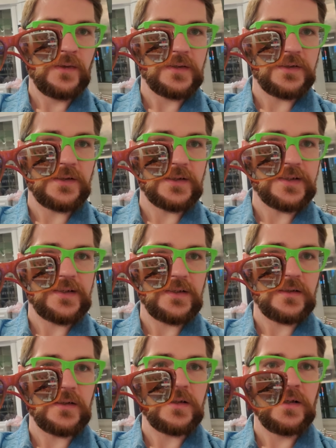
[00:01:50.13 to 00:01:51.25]
So you can
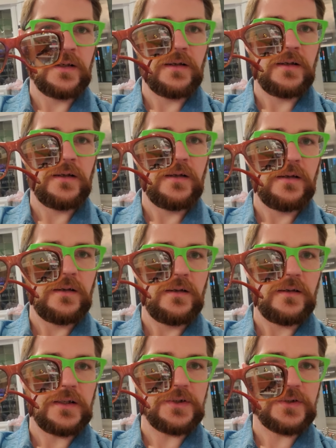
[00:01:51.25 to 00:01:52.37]
see,
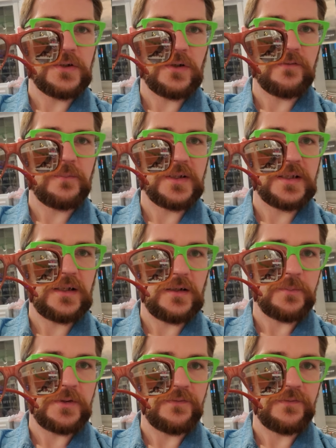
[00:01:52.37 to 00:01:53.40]
as you start from the top,